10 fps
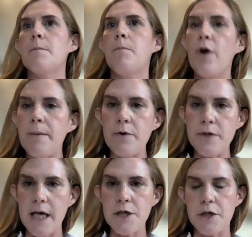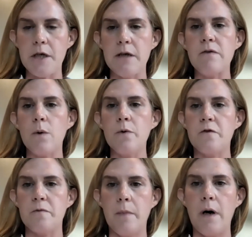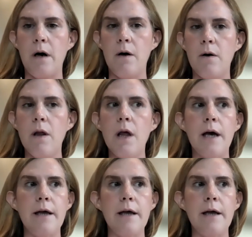point mutations or small